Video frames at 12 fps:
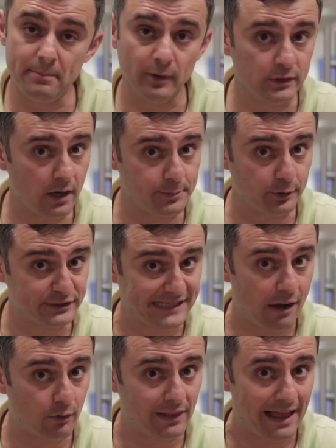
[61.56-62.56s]
Building up your
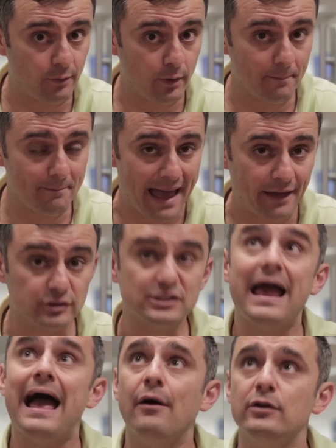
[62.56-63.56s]
SoundCloud matters.
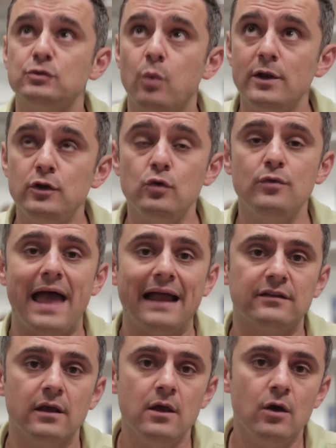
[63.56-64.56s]
How does one do
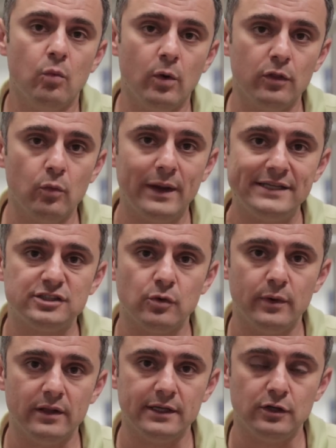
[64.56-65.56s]
that? One of the ways to
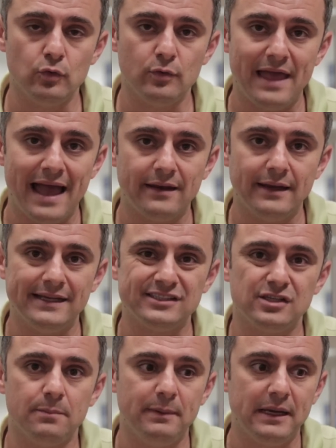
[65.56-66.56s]
really do that
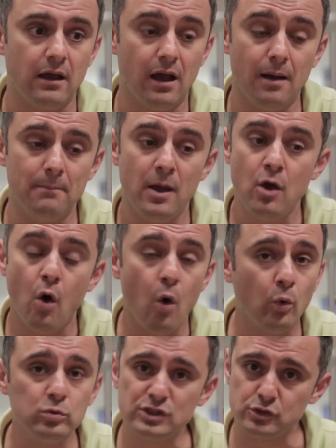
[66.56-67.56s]
is to become
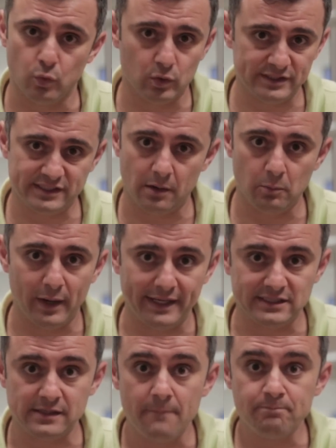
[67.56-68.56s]
old school in some
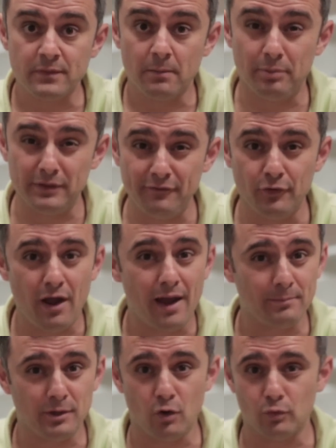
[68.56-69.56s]
ways. Believe it or
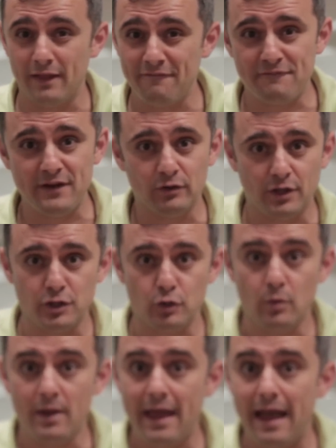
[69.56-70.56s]
not, I'm gonna go left field on
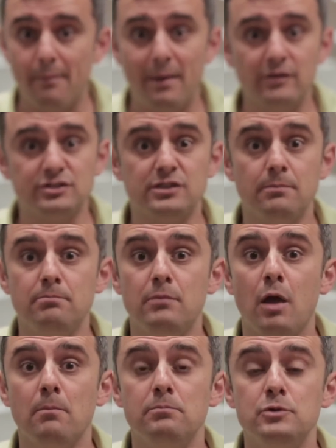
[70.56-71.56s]
you. How about some
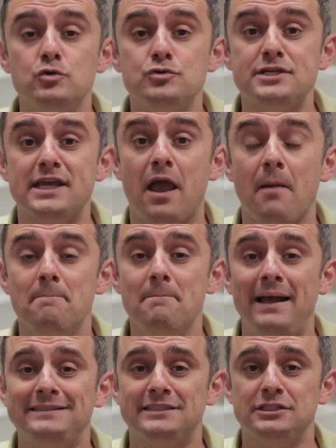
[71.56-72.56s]
music
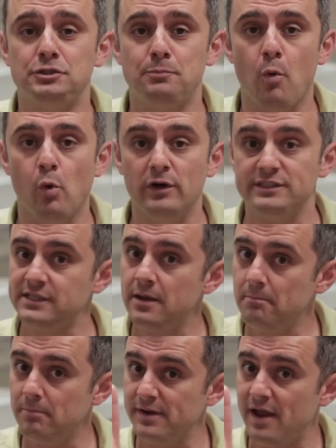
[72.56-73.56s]
message boards?
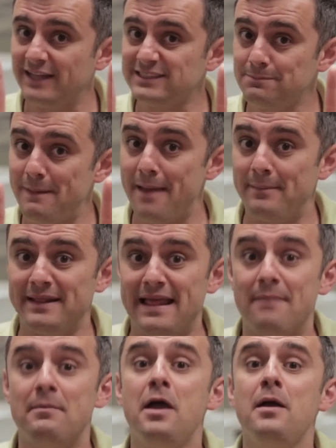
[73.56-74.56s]
but not spamming
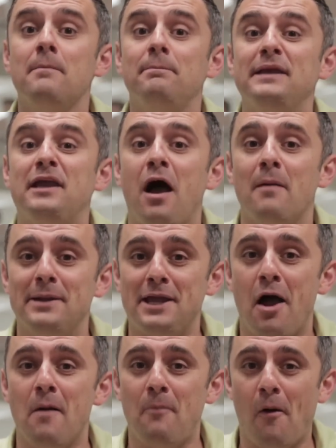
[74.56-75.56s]
them,
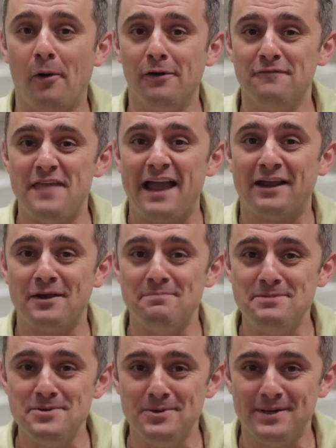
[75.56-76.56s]
becoming a part of that
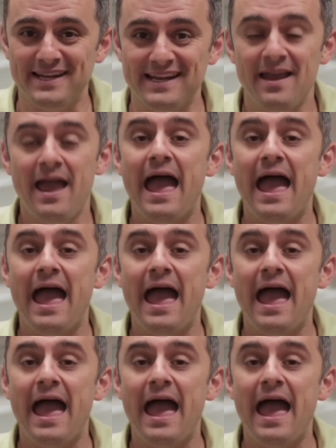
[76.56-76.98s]
community.